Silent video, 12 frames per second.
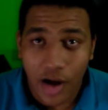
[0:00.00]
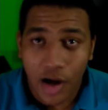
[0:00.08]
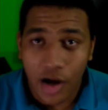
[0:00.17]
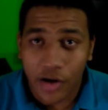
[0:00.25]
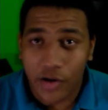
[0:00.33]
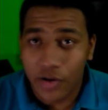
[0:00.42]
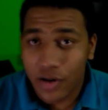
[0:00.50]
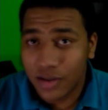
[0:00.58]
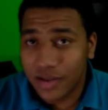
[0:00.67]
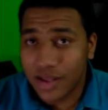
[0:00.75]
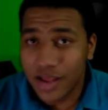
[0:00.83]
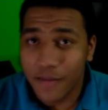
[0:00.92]

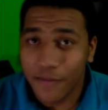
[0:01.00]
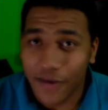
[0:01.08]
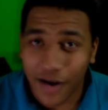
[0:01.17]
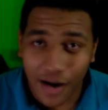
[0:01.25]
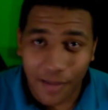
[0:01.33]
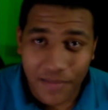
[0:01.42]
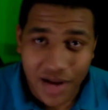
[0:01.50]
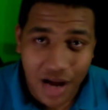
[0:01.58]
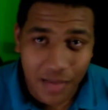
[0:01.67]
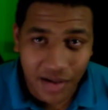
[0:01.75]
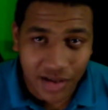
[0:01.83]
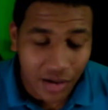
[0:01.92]
kudos to them for
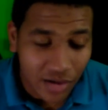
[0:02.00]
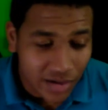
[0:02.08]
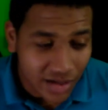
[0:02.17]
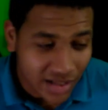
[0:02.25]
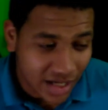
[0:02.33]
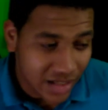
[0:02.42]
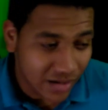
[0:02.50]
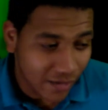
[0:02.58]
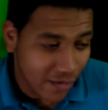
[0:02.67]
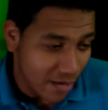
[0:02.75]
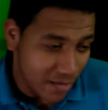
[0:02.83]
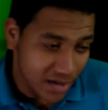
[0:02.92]
becoming so successful
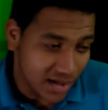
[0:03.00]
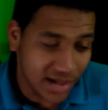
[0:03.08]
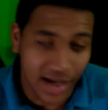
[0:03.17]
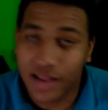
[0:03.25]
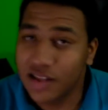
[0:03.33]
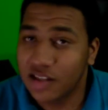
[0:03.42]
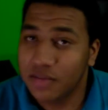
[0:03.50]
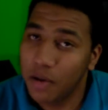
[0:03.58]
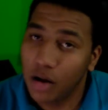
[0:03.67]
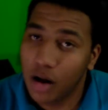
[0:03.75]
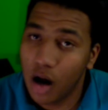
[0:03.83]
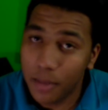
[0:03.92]
from just like
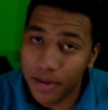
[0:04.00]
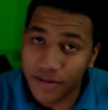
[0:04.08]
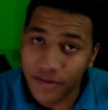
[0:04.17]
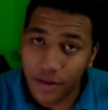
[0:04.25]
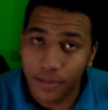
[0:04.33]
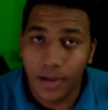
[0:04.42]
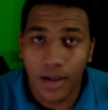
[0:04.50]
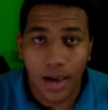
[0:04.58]
small comedy film.